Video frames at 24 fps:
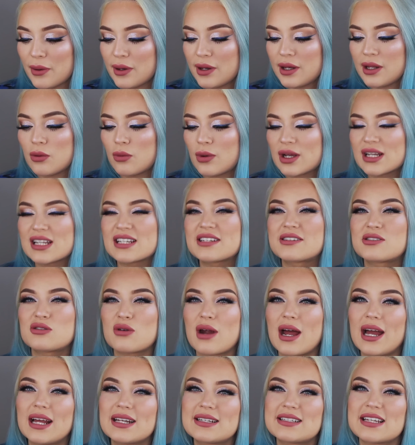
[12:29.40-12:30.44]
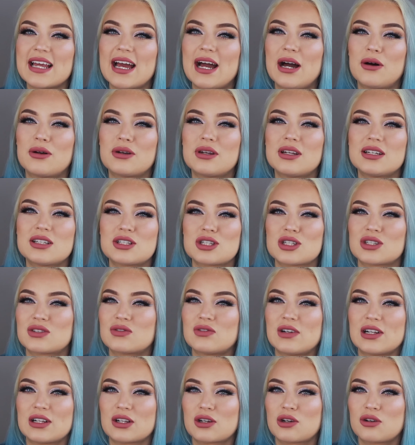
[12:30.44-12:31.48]
but when it dried down it
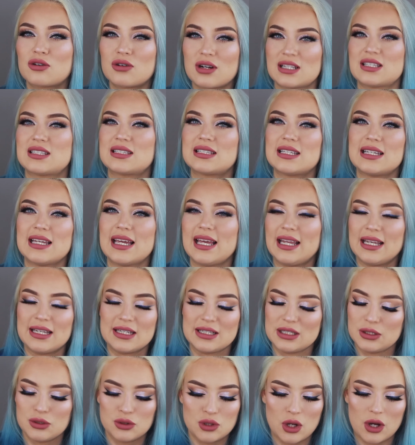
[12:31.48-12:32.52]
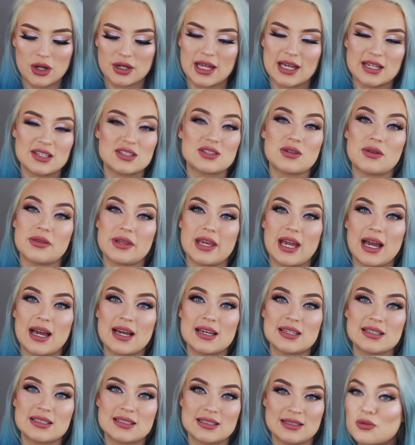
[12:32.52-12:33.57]
just felt crusty and not nice on the
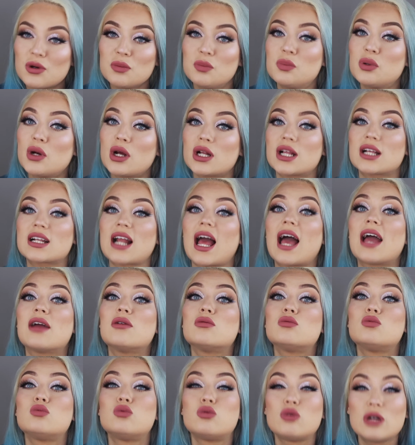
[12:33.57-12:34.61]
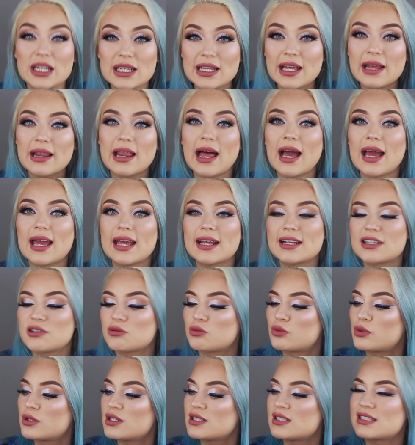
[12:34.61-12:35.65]
eyes. One product I really liked
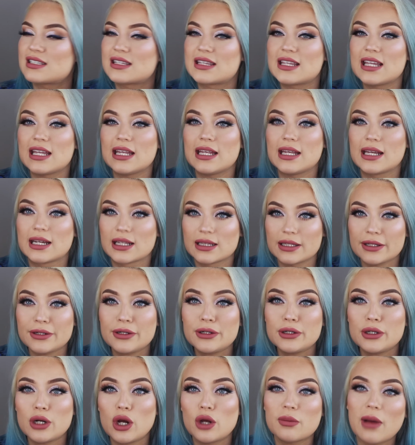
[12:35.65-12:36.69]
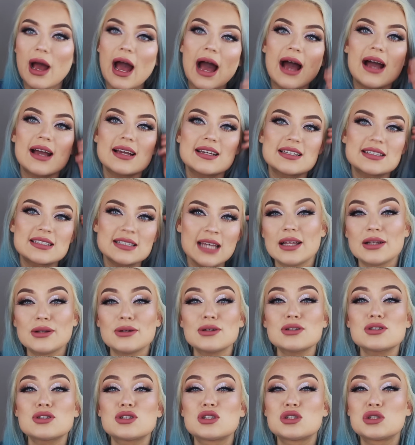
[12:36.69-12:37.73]
was the glitter on my eyes. It
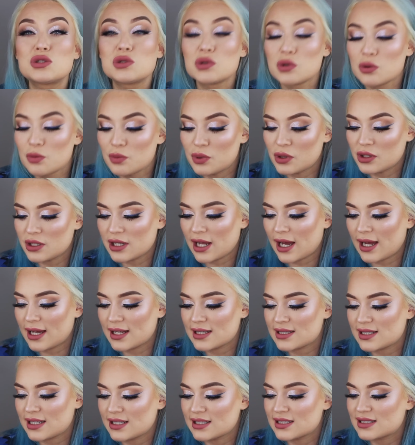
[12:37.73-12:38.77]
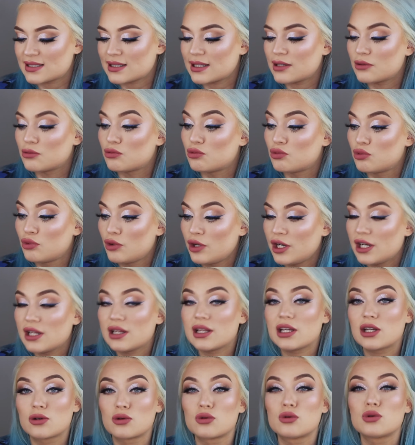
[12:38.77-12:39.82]
looks super nice and it's a
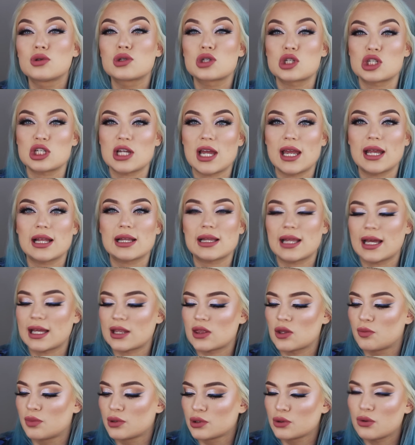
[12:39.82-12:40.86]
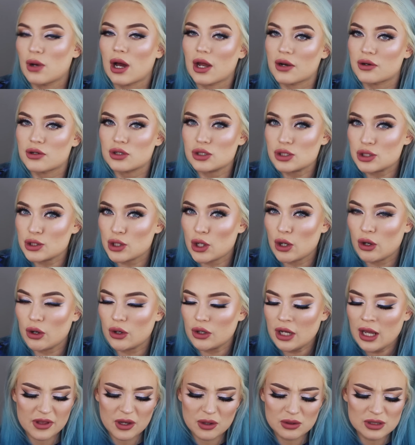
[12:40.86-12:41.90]
really cool shade, like the blue
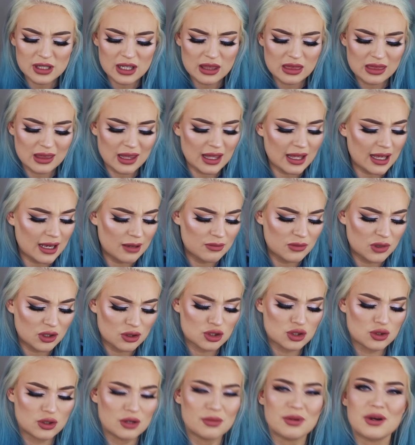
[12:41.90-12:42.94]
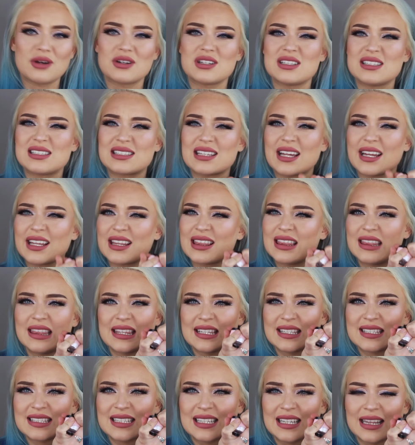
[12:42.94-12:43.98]
undertone. The only thing I'm not sure about is like
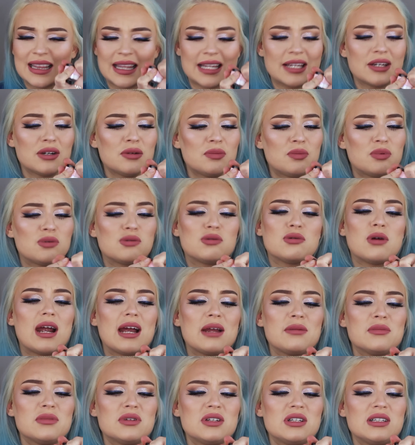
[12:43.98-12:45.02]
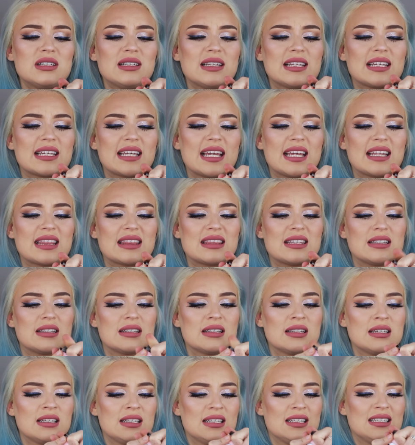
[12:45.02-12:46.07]
this glitter primer, like at the...
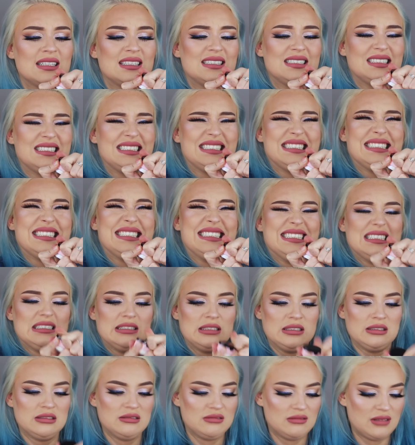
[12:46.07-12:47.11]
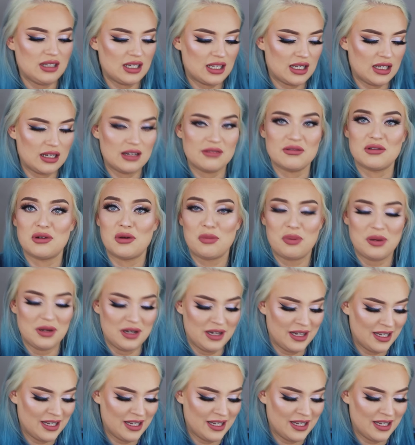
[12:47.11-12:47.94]
I can't even open